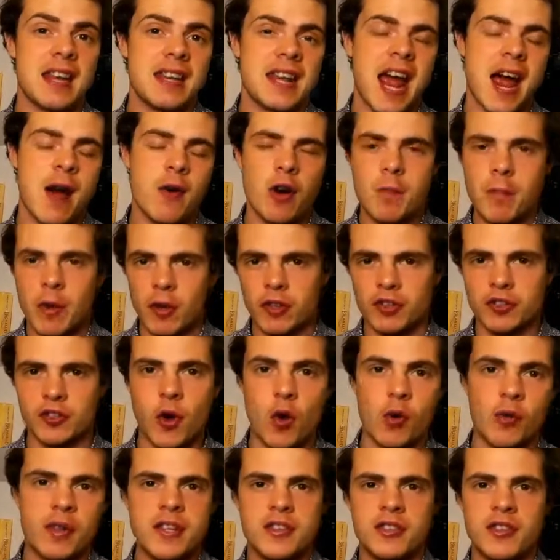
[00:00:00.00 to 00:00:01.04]
out amongst
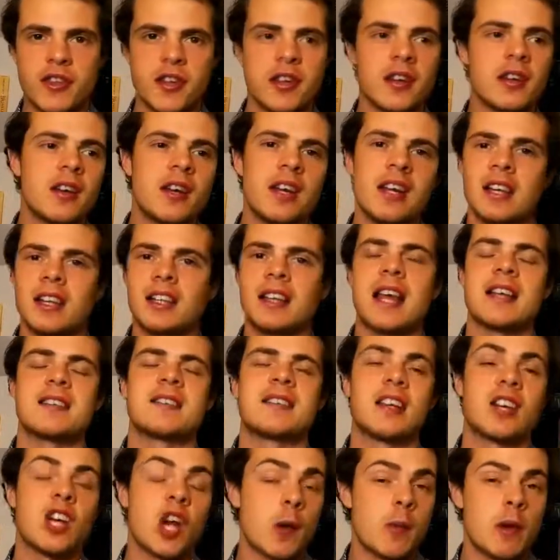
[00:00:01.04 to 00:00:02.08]
all these other
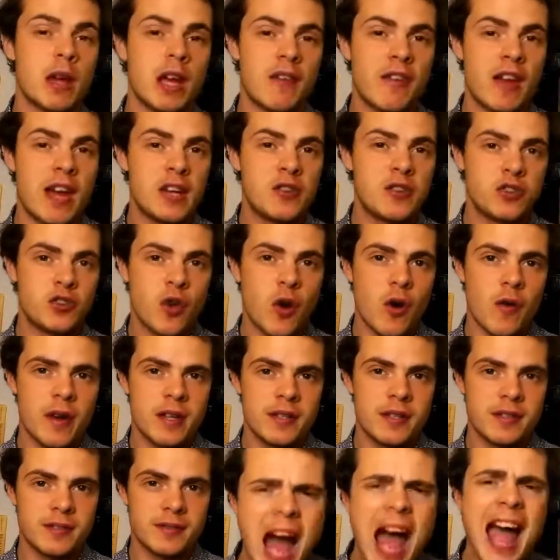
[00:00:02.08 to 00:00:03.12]
classic coming-of-age
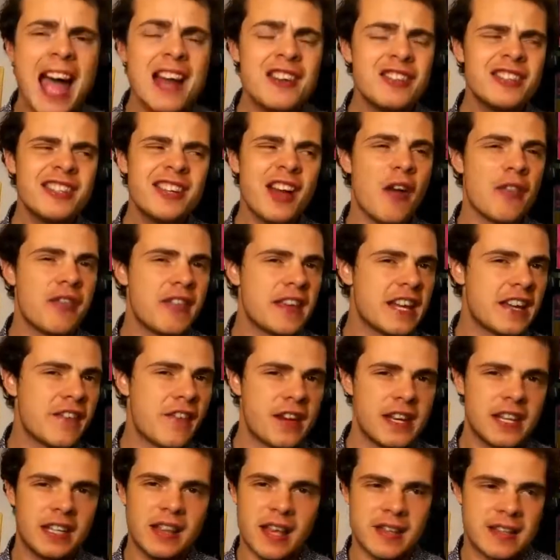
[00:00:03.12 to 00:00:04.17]
stories. I actually can't think of
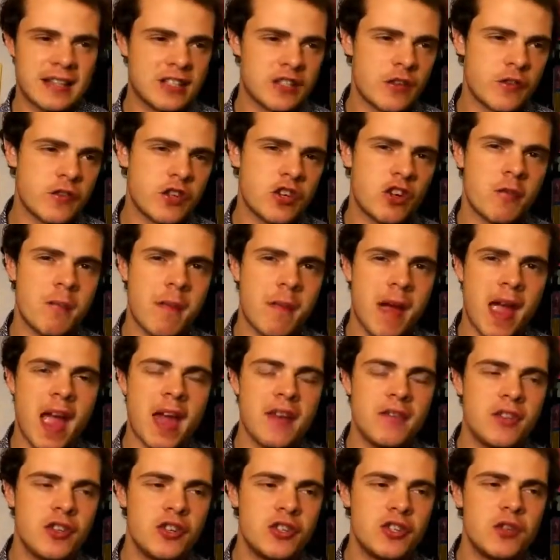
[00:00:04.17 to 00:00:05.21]
any classics off the top of my
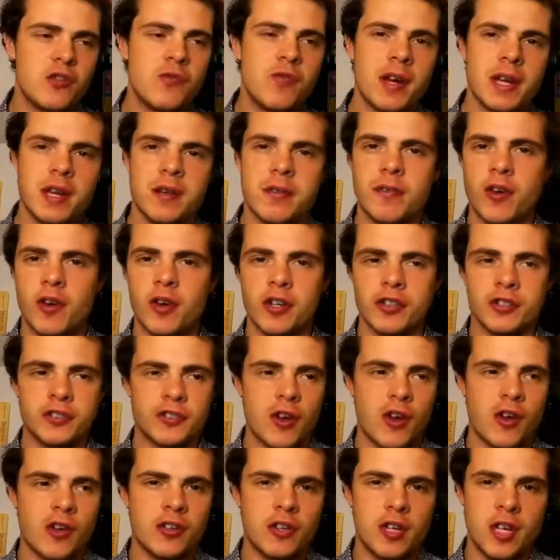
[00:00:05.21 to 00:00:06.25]
head that do really focus
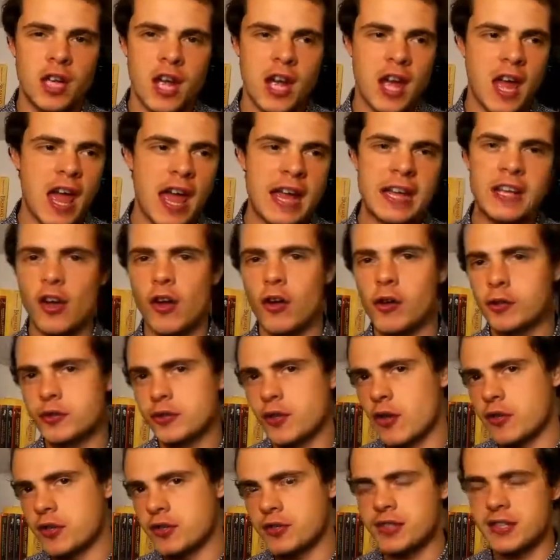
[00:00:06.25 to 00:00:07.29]
on a girl's
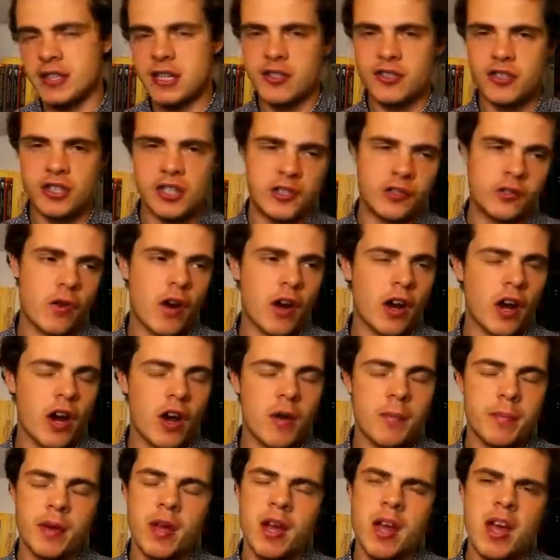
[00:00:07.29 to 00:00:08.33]
odyssey as she's growing
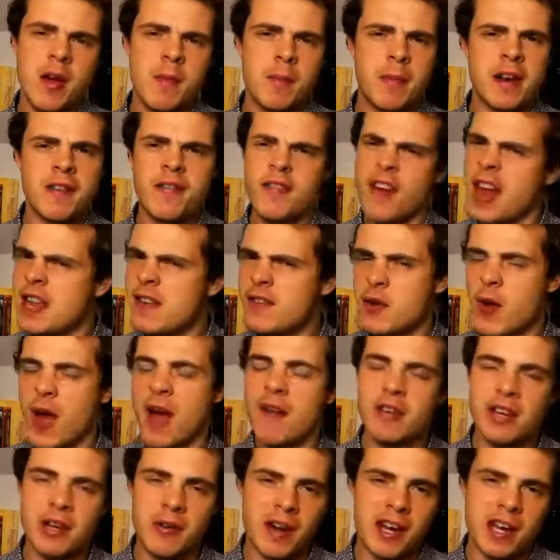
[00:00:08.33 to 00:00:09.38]
up. But if any of you have
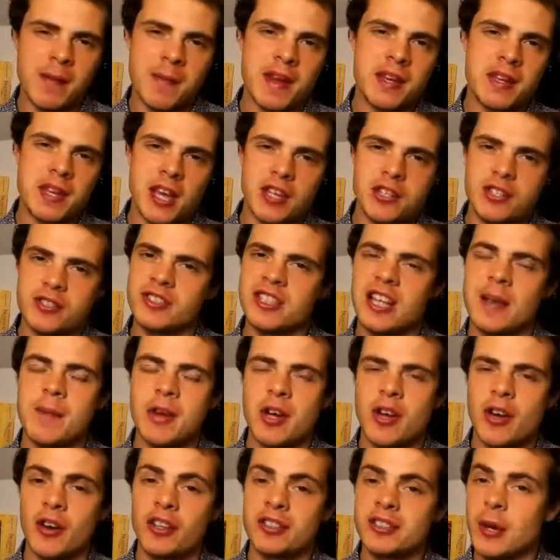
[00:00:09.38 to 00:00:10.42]
any recommendations, let me
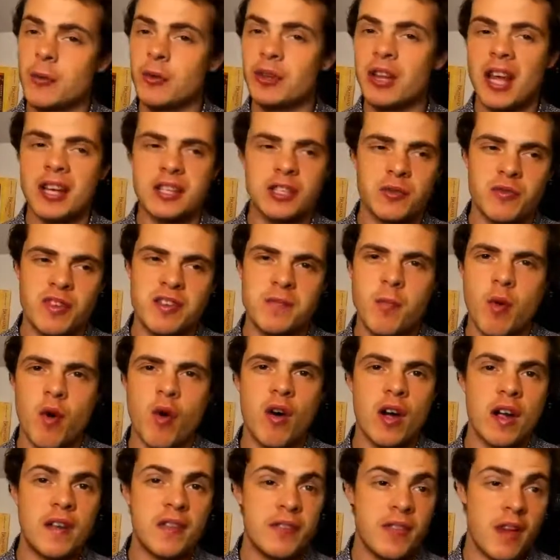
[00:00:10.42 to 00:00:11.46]
know, because I would like to read
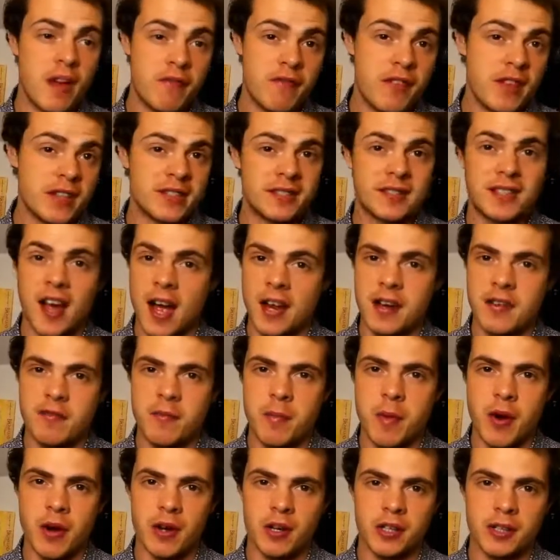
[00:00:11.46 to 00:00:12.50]
more of this kind of
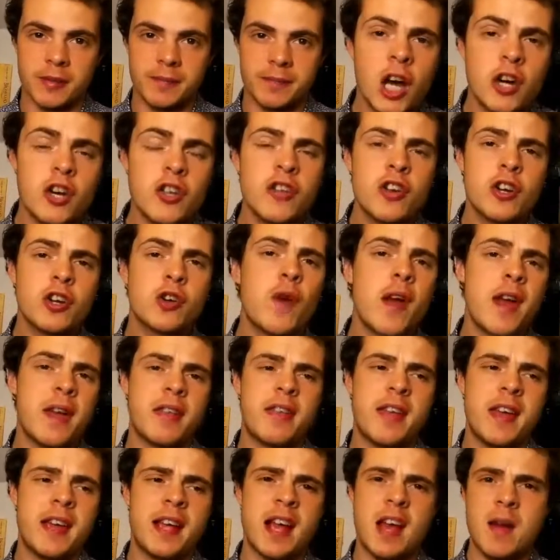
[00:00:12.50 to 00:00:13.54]
book. Another great
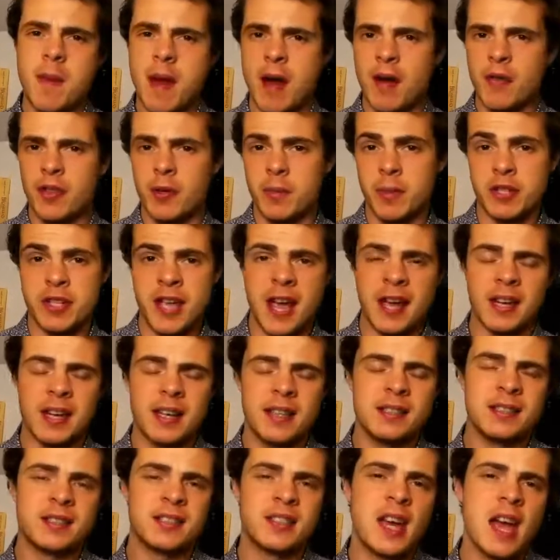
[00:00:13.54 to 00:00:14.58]
thing about the
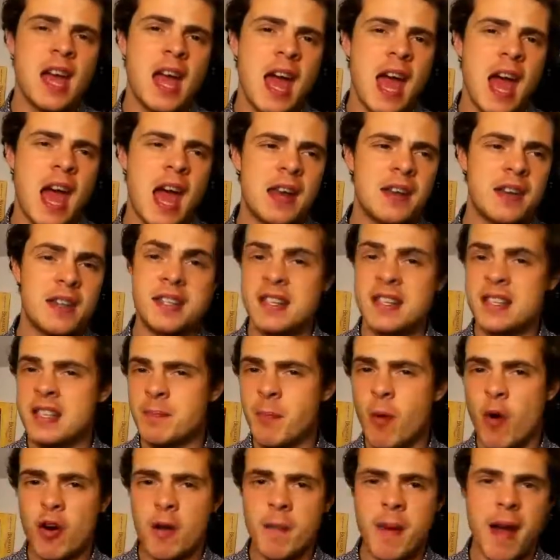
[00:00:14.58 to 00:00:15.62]
protagonist, and this is
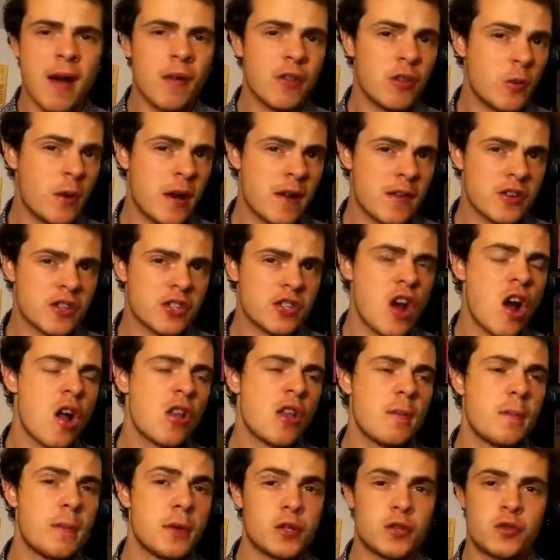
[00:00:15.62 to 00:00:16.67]
more about the way that
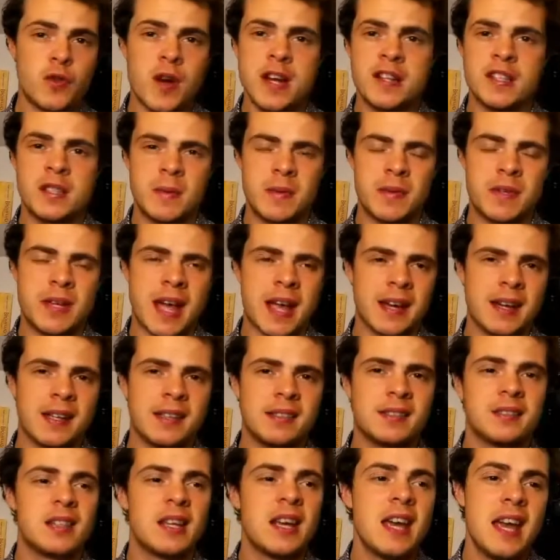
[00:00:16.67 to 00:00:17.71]
Charlotte portrays the
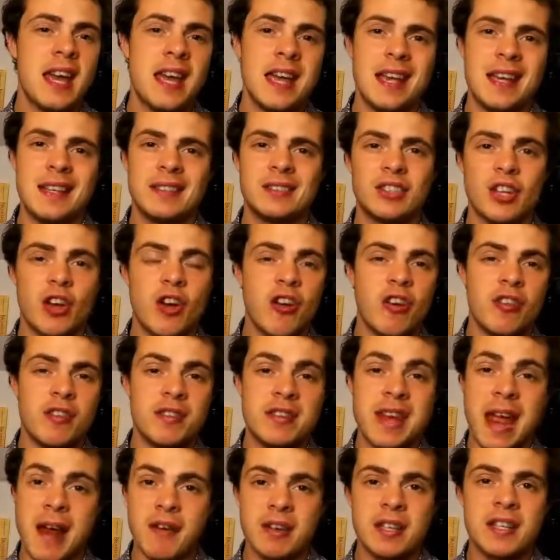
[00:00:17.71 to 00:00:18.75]
protagonist, is her
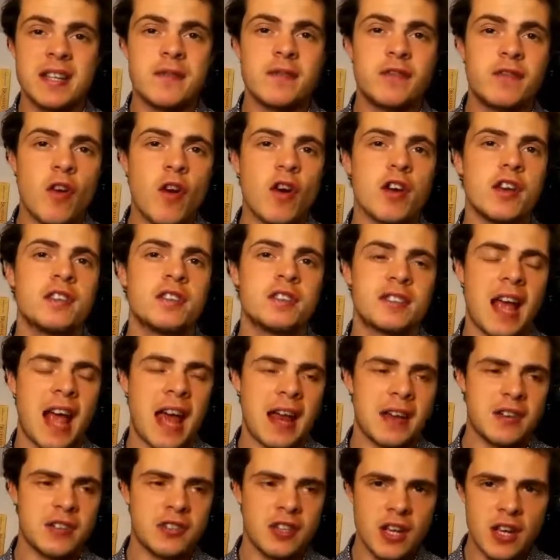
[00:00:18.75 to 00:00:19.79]
narrative voice
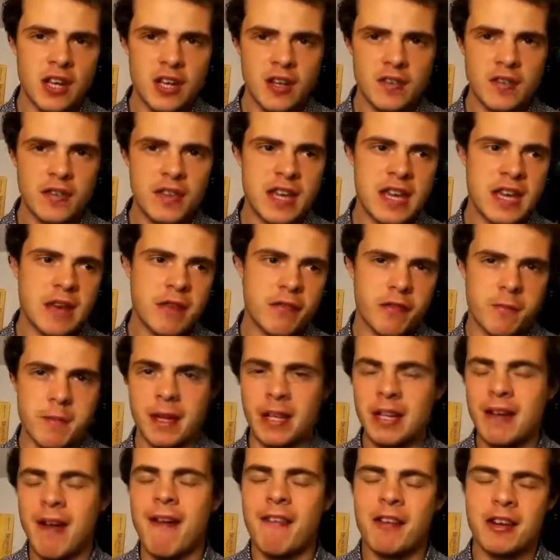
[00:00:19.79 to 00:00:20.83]
and the
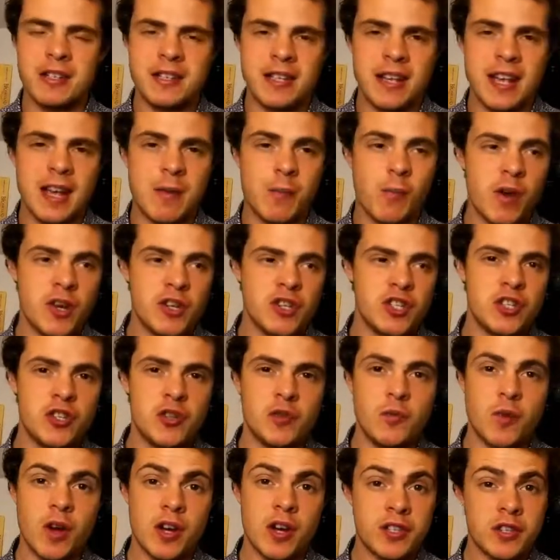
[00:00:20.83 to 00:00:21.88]
familiarity in which
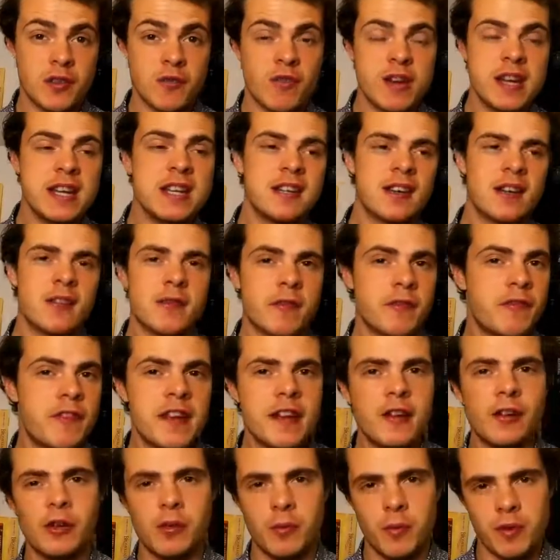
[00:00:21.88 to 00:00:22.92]
you, as a reader,
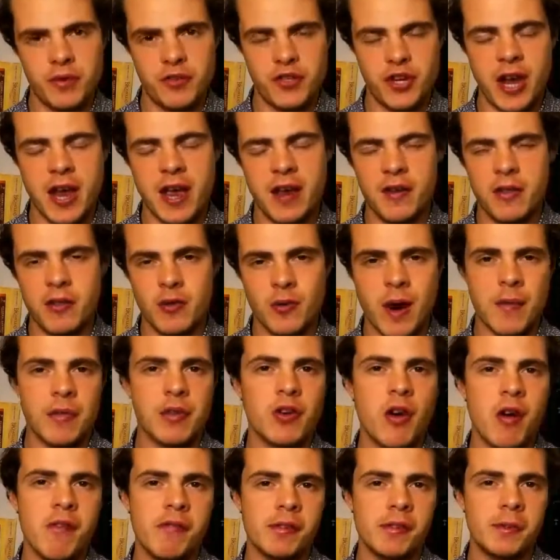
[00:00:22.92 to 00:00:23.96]
feel with Jane throughout the
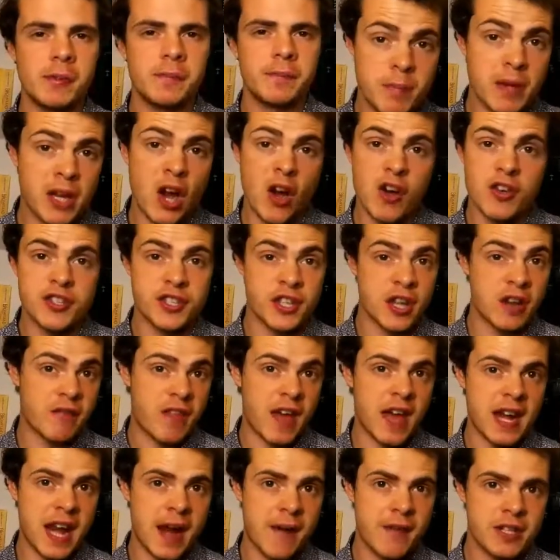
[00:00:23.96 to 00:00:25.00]
novel, because of
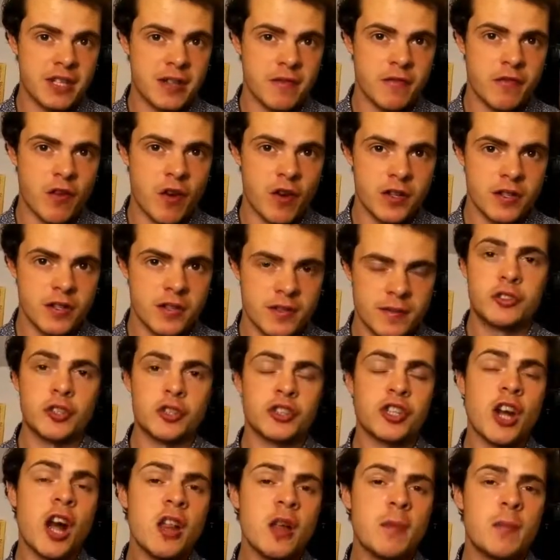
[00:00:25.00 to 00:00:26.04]
that narrative voice. So
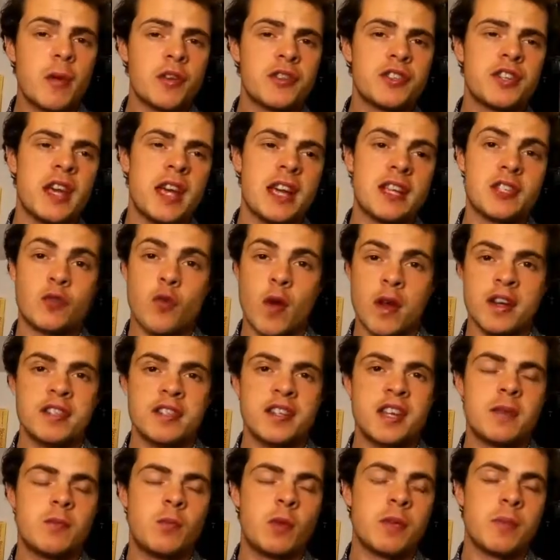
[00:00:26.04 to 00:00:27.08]
Charlotte Bronté is
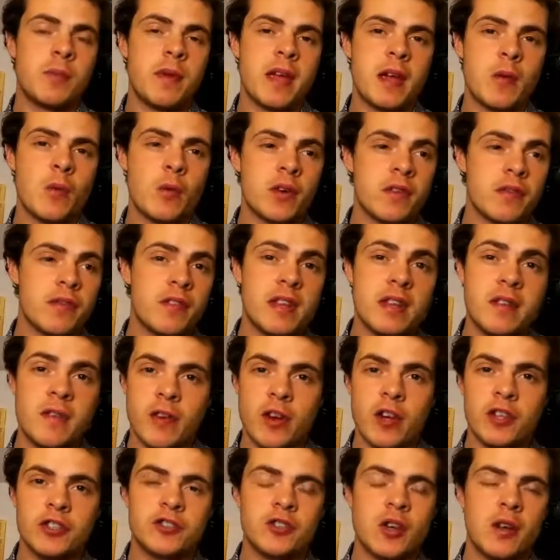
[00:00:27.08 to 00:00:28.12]
credited with being one of the
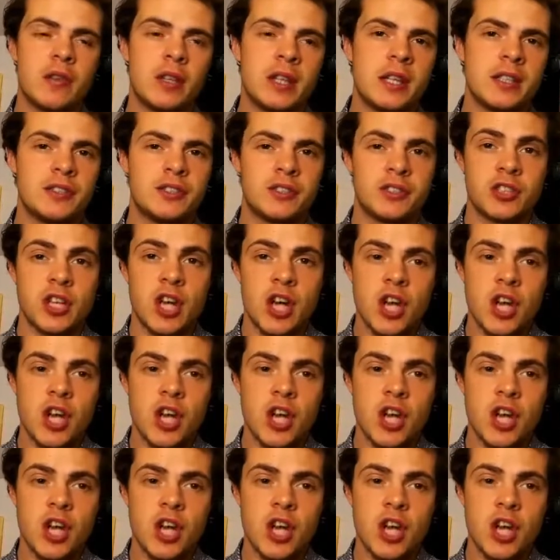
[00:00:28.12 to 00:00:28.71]
first novelists